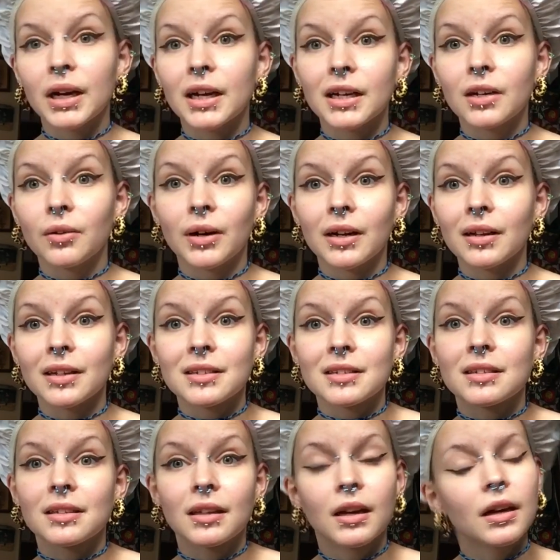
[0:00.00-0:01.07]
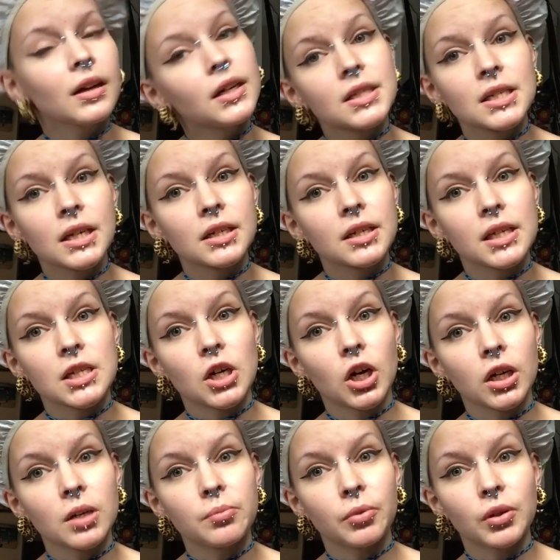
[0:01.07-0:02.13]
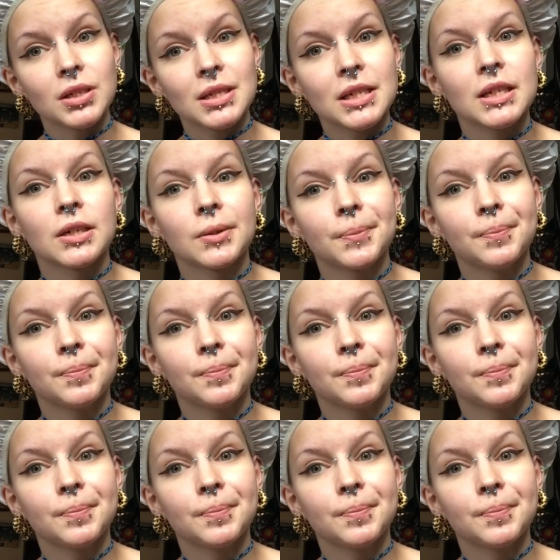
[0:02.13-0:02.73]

But anyway, let's get to the talking points here.